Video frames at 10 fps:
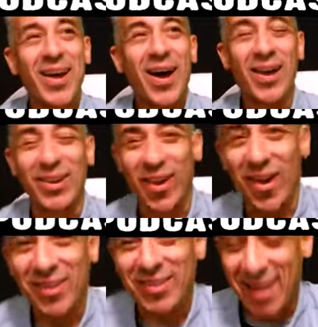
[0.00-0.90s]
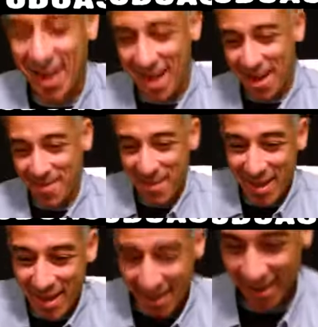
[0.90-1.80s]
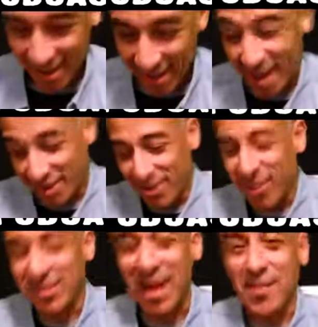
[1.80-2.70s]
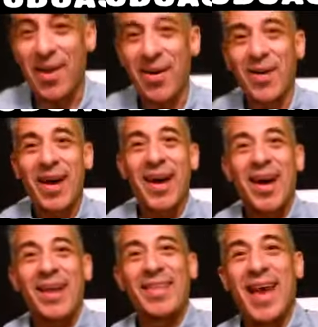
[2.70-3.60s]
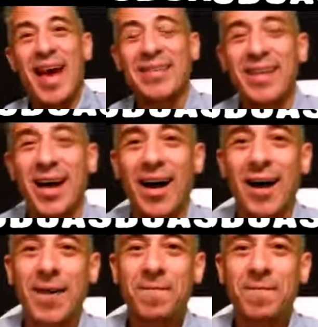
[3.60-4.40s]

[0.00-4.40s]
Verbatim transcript: a long time, yeah, long time ago, that uh,